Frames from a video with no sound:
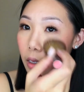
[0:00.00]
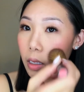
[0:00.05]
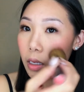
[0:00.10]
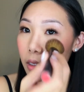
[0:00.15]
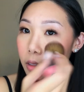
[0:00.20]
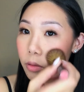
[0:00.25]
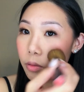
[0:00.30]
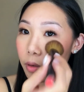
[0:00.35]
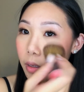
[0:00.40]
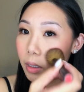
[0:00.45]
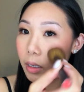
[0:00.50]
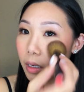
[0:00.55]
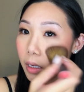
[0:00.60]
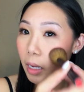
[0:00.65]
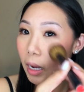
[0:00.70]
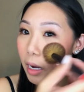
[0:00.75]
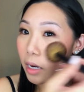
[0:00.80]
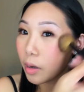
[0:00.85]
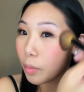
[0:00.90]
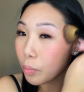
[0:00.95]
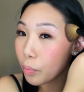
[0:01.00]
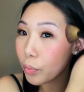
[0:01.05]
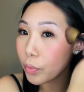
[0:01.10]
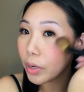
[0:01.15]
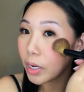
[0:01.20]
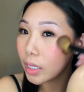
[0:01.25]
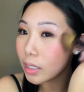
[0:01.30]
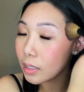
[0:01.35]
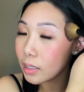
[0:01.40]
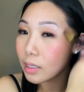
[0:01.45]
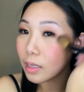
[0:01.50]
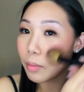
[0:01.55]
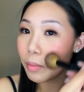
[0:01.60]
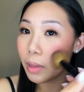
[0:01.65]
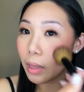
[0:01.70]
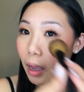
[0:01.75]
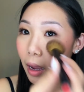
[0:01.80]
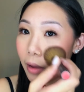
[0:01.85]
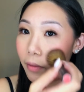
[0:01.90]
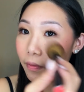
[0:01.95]
You want to kind of breathe some
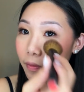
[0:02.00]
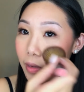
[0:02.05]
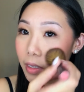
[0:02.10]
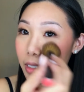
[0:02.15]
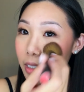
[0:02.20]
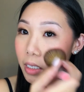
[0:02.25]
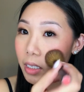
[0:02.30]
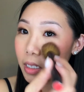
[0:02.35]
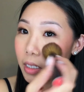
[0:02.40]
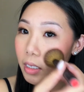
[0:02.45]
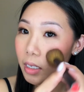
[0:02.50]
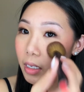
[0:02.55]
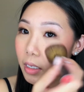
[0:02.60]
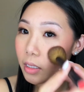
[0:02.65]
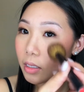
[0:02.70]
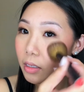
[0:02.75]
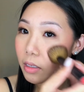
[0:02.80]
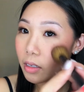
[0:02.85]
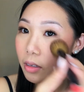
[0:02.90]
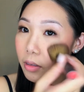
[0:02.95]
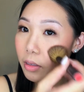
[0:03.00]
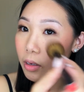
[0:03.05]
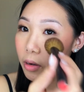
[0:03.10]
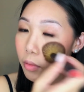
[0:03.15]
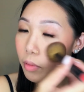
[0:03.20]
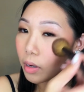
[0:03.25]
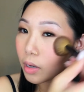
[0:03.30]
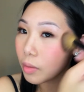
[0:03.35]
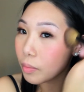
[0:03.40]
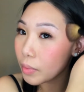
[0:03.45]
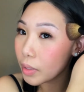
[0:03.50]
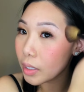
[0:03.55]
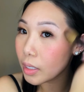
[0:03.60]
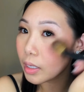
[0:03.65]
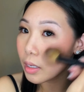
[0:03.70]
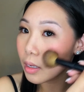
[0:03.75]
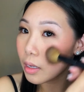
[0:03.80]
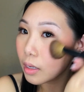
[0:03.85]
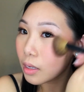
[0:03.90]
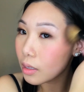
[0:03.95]
life into you. You know, you don't want to
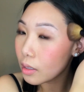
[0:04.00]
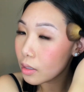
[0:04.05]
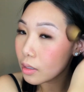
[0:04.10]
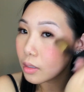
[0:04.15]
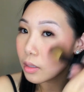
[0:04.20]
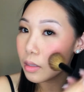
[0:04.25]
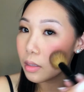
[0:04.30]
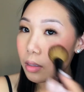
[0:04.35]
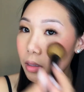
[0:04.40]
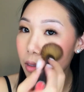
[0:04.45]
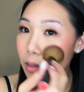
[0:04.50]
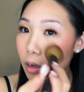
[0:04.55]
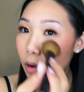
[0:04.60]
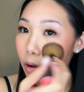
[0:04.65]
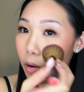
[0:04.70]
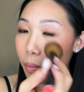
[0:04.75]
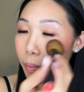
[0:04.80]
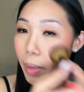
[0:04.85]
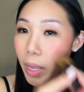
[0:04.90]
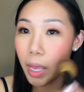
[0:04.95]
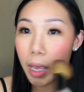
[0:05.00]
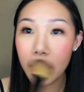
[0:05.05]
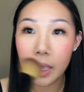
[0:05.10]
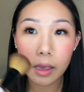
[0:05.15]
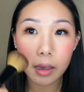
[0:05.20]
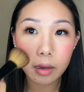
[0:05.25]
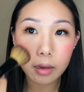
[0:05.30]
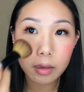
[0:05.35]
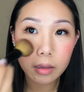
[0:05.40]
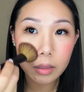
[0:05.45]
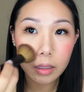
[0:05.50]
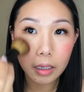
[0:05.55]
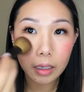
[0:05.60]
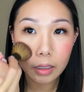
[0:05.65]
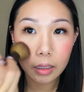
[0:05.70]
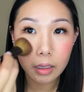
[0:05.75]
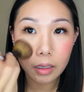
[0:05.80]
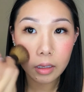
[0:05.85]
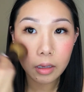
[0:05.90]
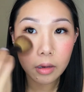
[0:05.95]
be so pale
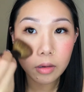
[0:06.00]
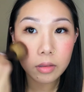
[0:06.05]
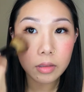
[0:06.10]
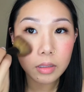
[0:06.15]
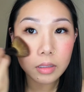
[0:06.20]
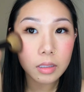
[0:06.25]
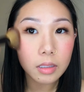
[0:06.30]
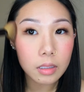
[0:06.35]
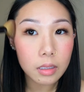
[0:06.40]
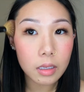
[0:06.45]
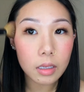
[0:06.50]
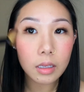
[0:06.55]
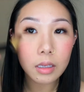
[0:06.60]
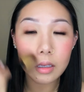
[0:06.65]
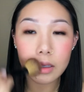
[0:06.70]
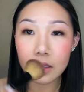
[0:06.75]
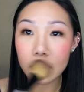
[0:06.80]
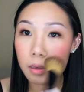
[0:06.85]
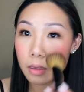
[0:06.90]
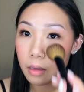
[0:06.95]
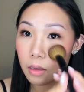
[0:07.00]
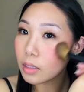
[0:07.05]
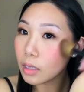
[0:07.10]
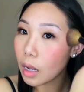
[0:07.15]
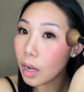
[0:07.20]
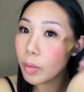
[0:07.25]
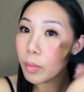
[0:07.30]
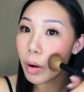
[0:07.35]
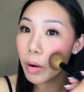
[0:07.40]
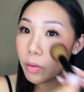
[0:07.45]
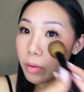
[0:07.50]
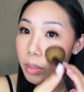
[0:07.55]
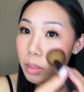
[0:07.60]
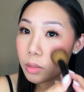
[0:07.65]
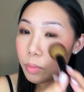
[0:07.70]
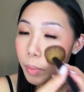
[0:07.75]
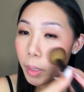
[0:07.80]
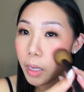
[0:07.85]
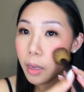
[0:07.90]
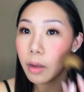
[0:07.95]
and ghostly. I'm
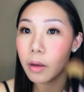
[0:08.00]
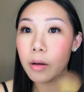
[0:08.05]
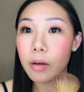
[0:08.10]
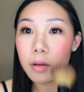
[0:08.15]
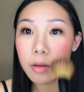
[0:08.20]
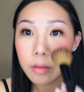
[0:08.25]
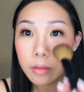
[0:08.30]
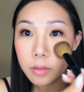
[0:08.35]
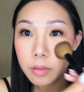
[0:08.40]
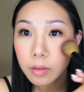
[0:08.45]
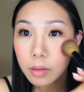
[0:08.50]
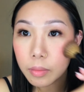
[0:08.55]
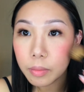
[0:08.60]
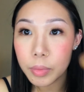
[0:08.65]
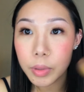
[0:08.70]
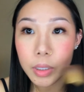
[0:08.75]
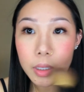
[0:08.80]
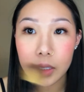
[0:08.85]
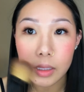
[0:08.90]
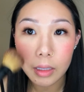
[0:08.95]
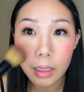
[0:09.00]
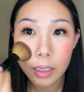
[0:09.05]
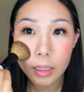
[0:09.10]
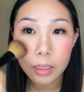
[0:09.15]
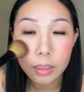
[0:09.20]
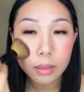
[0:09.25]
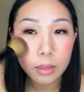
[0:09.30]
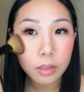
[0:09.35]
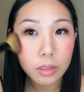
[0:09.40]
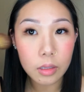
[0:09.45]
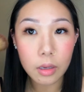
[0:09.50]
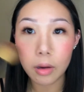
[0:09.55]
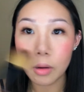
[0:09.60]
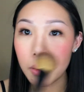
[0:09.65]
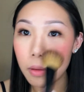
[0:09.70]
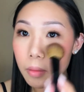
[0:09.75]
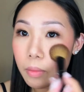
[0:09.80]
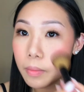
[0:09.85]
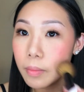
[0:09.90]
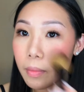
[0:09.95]
always pale. I'm pretty light.
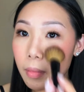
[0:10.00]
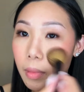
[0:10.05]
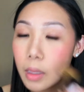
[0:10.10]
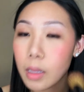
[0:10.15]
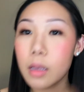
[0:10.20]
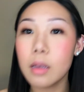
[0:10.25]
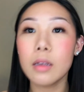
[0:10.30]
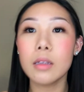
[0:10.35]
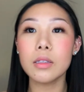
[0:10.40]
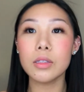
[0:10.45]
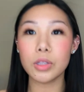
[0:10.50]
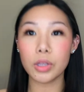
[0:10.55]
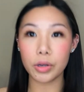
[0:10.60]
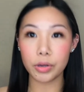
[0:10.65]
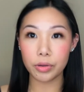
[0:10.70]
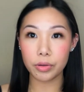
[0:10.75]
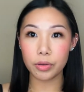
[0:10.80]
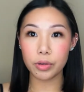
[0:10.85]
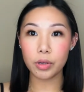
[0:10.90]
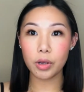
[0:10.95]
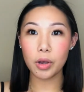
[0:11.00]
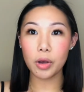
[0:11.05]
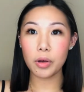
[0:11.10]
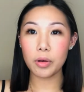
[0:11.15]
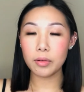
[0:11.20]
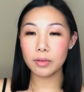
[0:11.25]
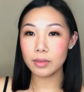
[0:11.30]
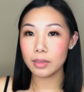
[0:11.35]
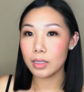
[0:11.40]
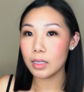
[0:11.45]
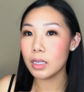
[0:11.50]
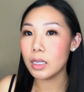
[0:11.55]
So there you go.